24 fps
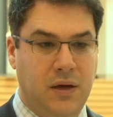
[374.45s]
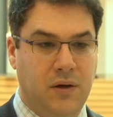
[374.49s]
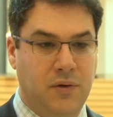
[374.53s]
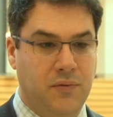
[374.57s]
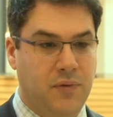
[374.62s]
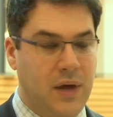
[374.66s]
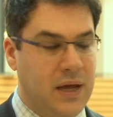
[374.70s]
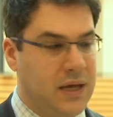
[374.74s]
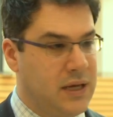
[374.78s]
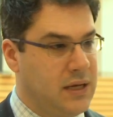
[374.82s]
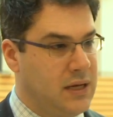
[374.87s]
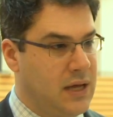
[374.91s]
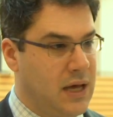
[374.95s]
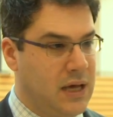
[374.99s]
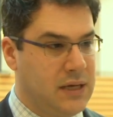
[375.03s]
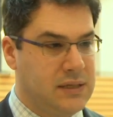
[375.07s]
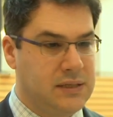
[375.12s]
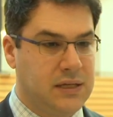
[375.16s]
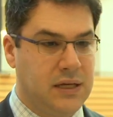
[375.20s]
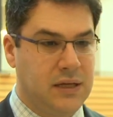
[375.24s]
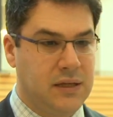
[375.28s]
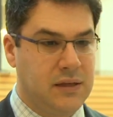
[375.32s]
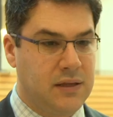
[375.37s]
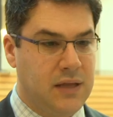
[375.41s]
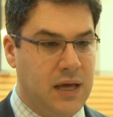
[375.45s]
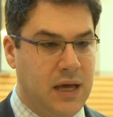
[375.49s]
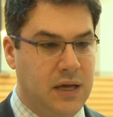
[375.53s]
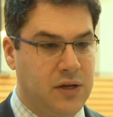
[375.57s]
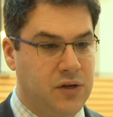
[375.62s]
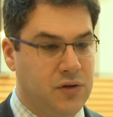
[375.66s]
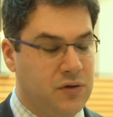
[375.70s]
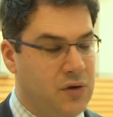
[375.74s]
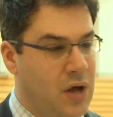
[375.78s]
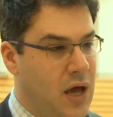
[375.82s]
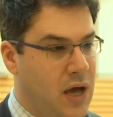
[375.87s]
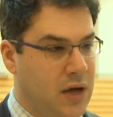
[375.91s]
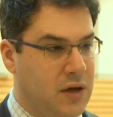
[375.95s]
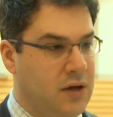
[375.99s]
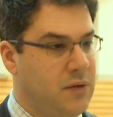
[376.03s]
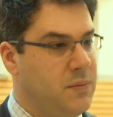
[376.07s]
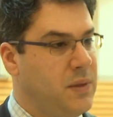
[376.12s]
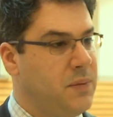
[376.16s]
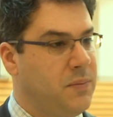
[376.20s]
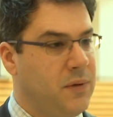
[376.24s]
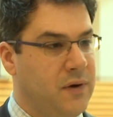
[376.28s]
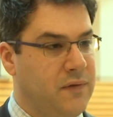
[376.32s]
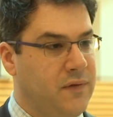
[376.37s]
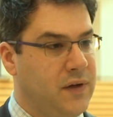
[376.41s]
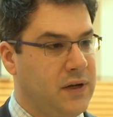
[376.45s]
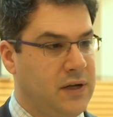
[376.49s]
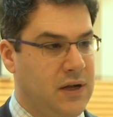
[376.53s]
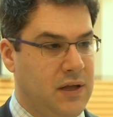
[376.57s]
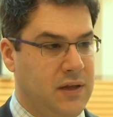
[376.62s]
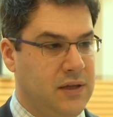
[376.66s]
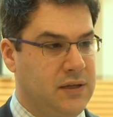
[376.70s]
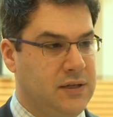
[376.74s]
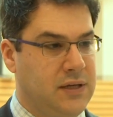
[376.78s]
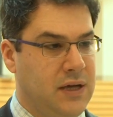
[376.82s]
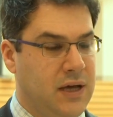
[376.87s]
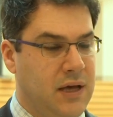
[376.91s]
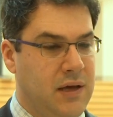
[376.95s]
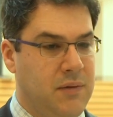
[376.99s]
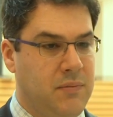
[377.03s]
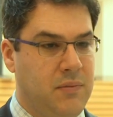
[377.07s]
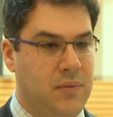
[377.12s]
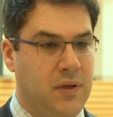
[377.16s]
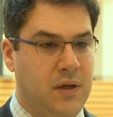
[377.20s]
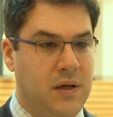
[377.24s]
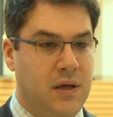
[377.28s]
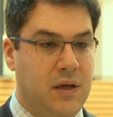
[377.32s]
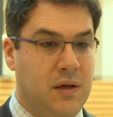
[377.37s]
recognizing that you're not going to be perfect all the time,